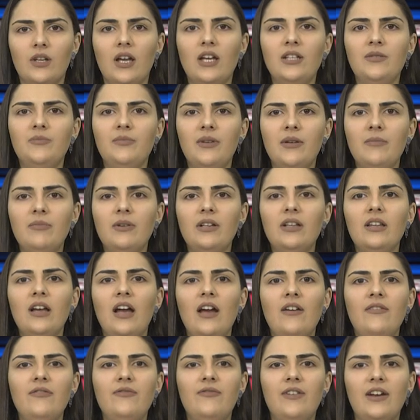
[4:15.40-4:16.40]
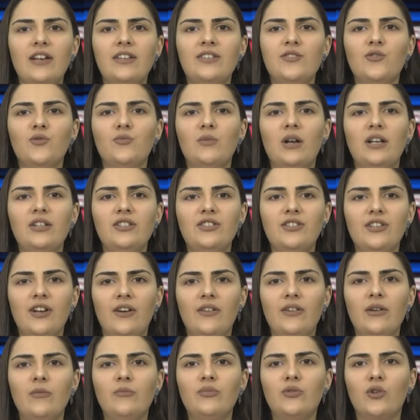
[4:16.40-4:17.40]
and people have faced
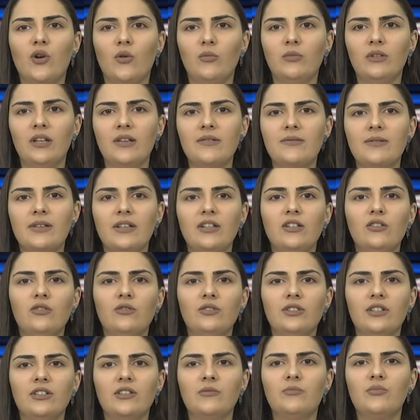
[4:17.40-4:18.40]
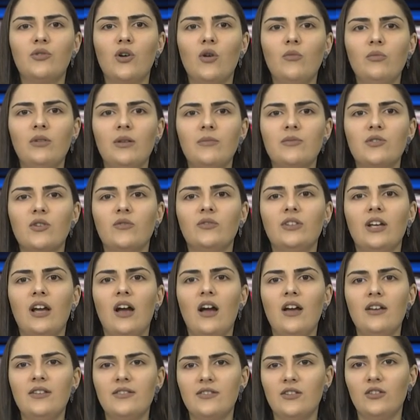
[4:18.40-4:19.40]
humanitarian problems, including problems of the
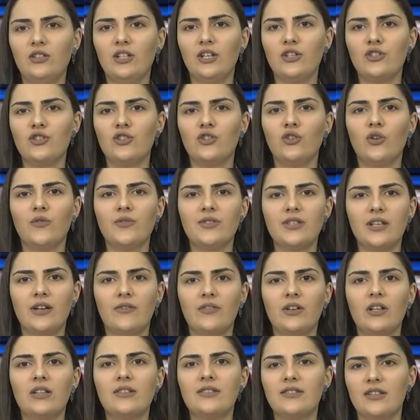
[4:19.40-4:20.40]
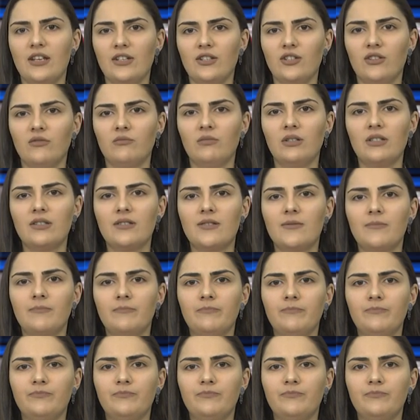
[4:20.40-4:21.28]
isolation of several settlements.